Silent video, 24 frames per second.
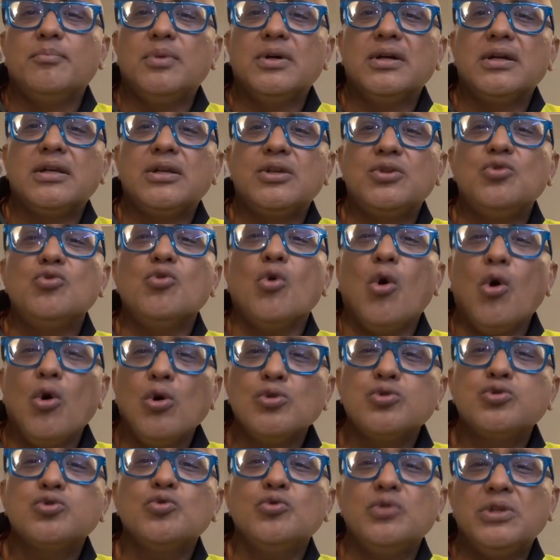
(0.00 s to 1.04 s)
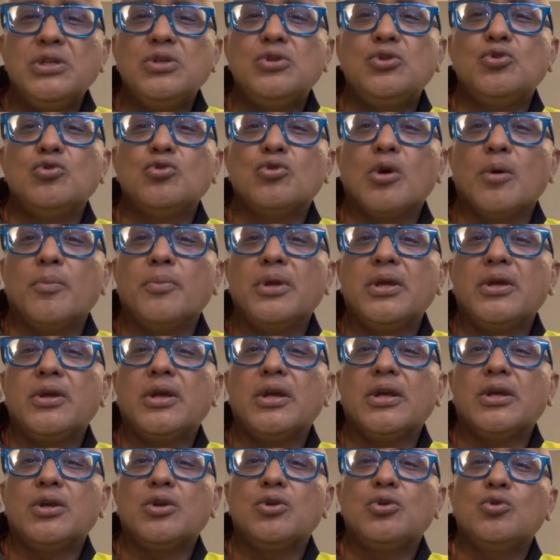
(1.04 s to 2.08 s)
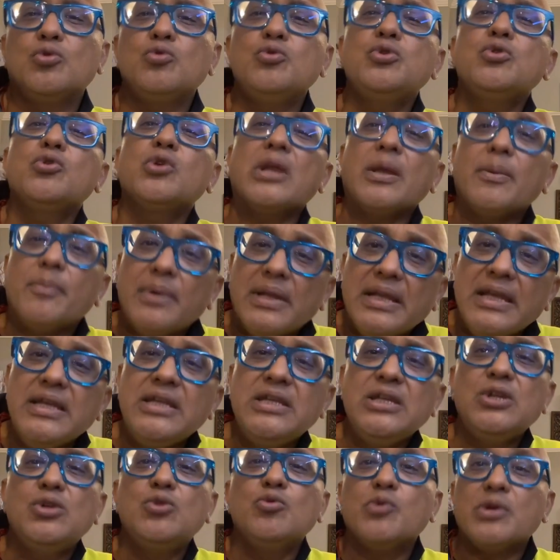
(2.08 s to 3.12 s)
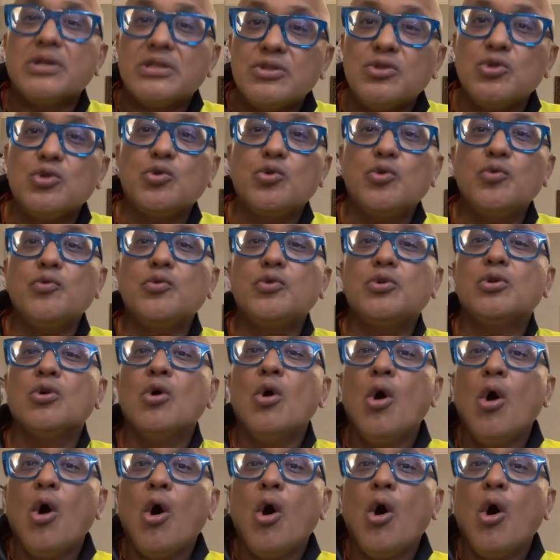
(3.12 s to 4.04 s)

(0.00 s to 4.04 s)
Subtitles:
but you also need to communicate to your ability to execute